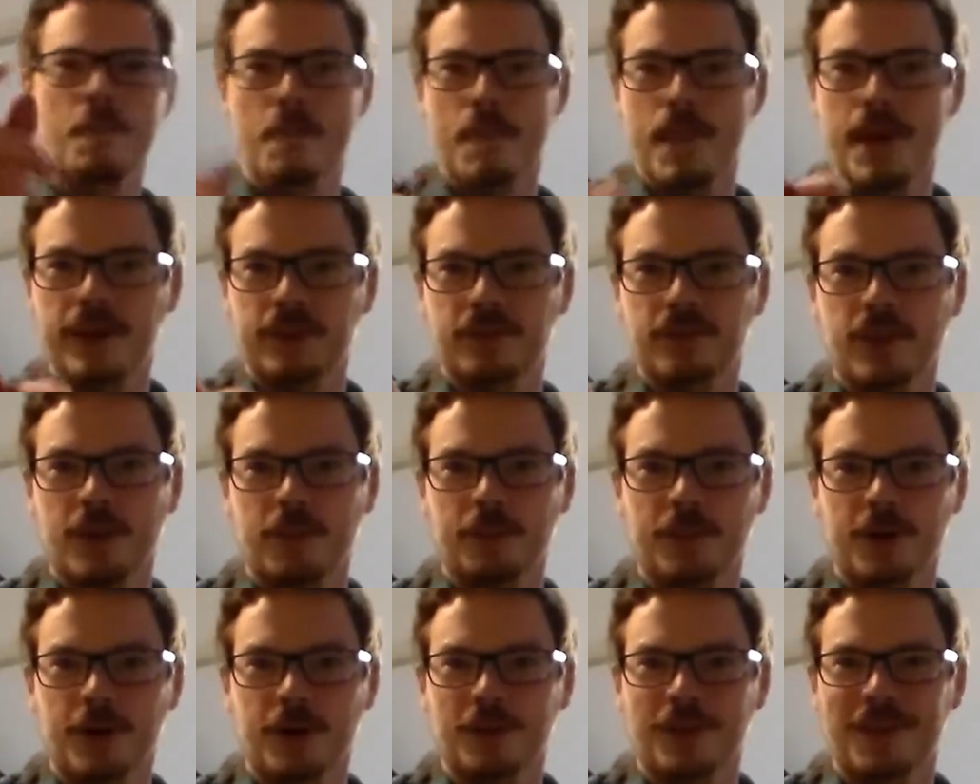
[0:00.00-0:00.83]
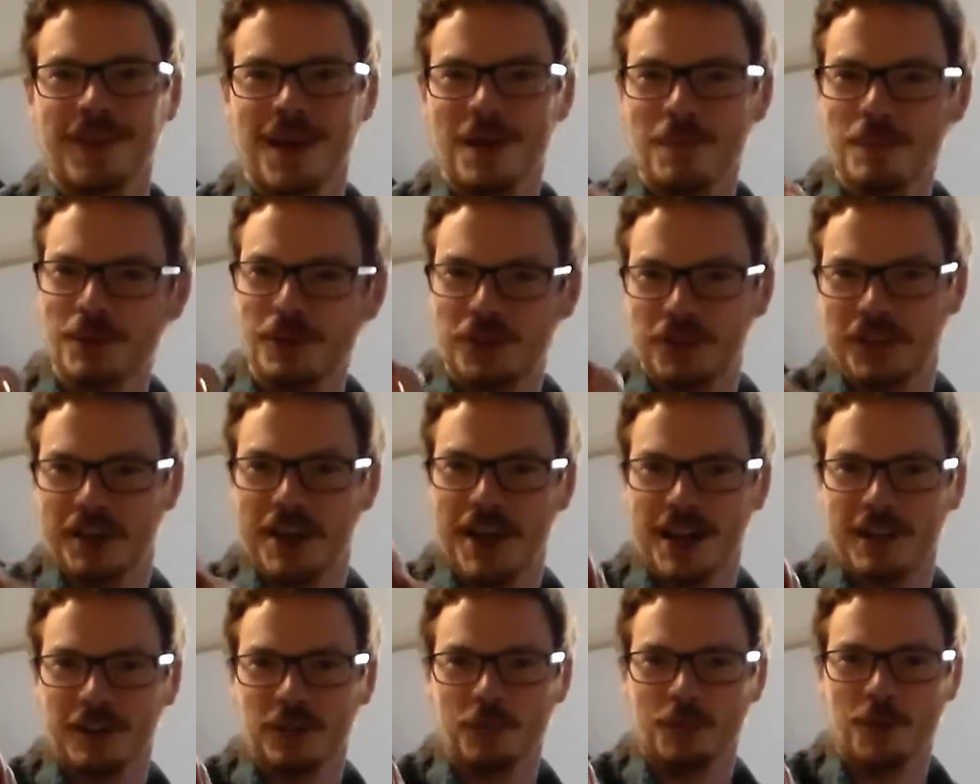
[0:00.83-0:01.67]
Messed up there at the end, but you
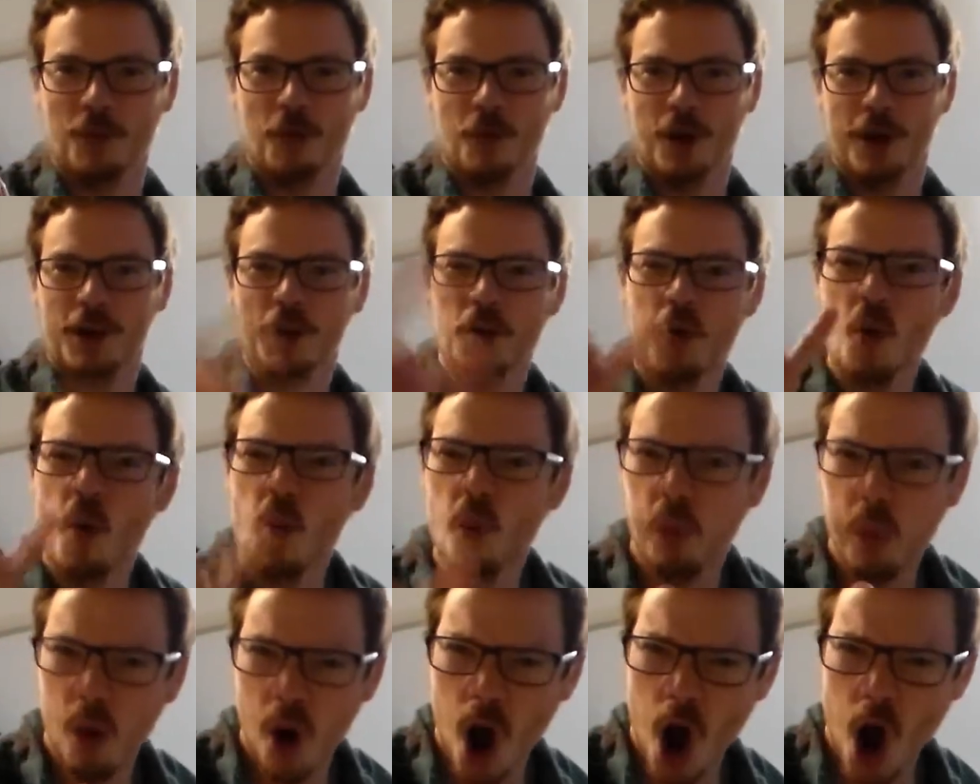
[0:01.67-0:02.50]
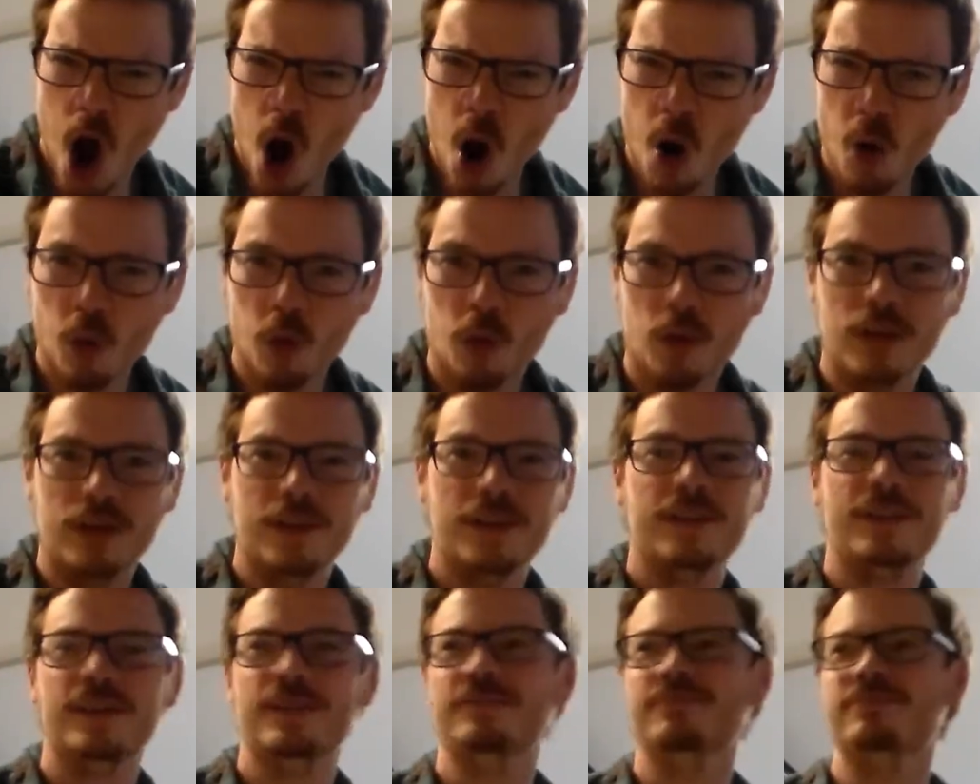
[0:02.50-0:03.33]
got the point. Woo!